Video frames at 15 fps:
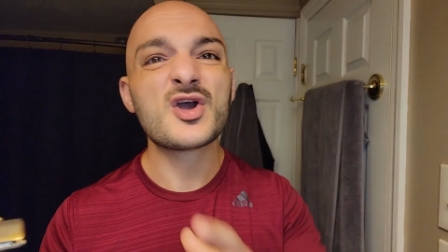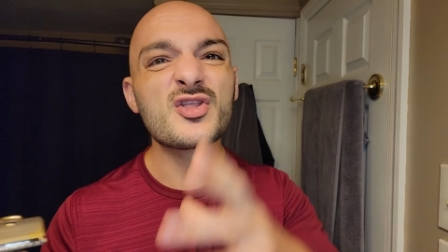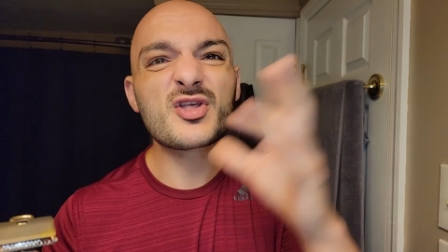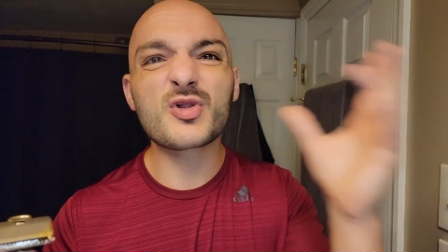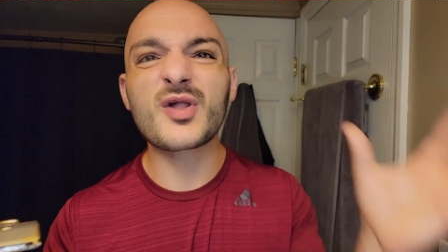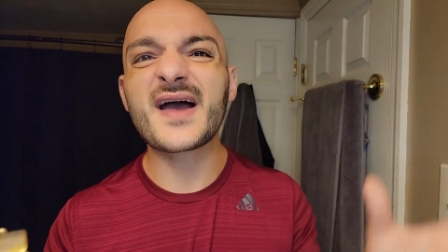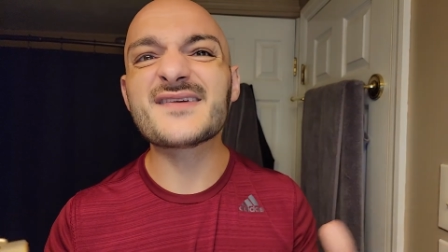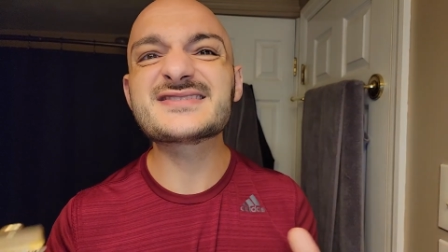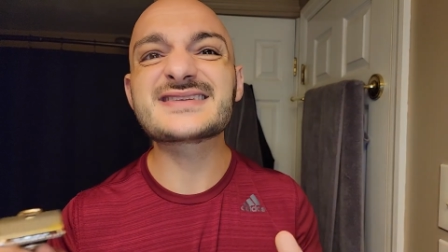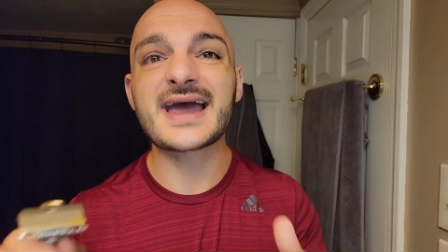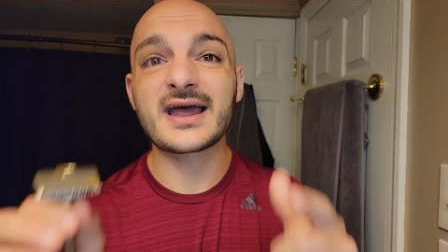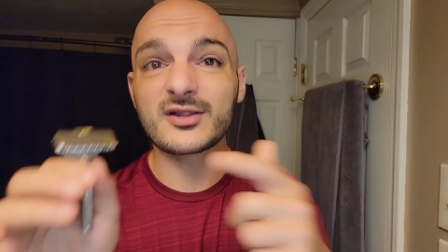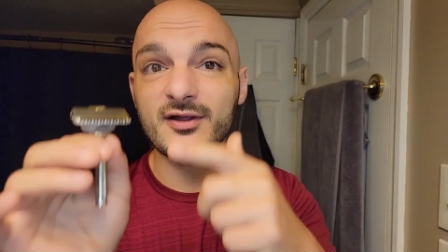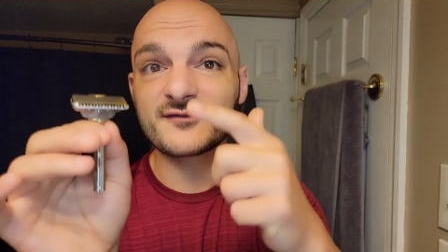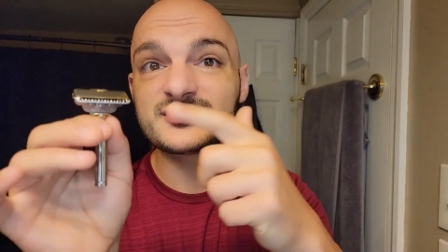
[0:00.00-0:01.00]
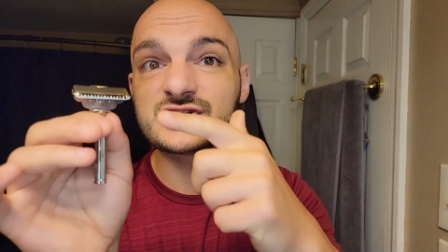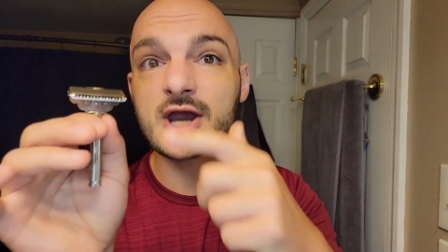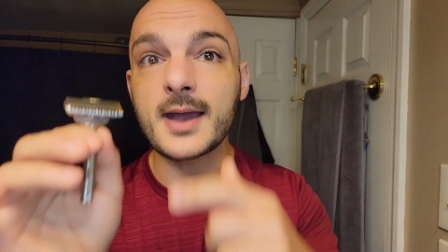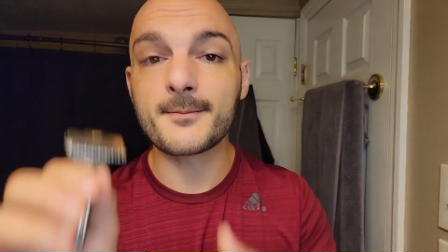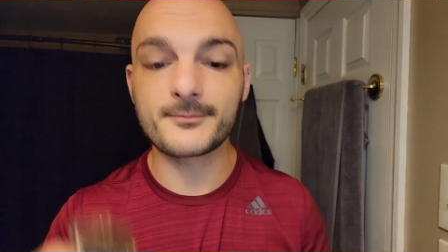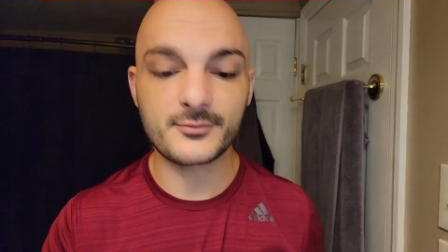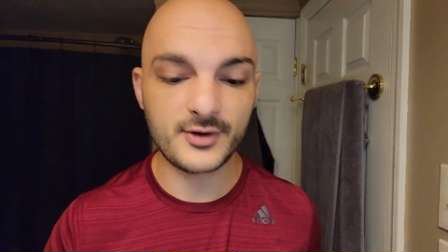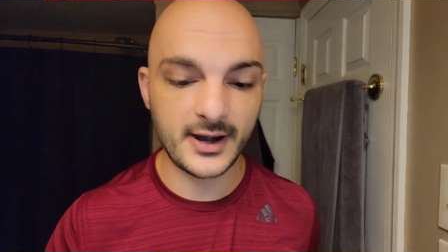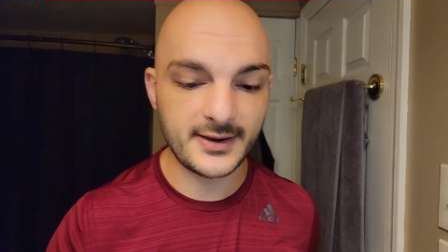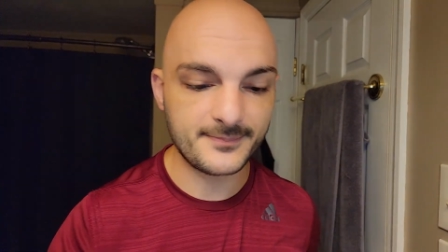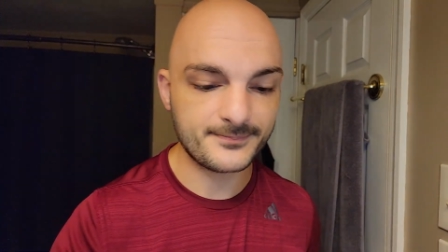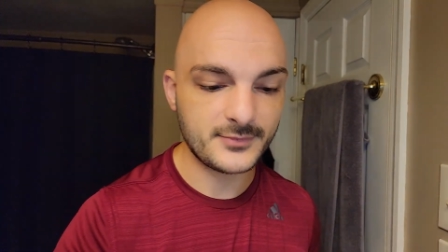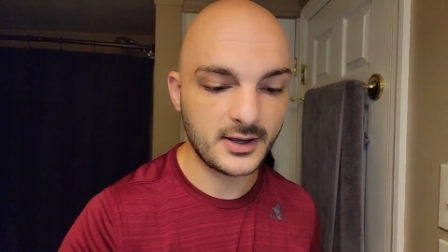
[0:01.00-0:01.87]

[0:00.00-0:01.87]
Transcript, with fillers: the lifestyle of gem, right?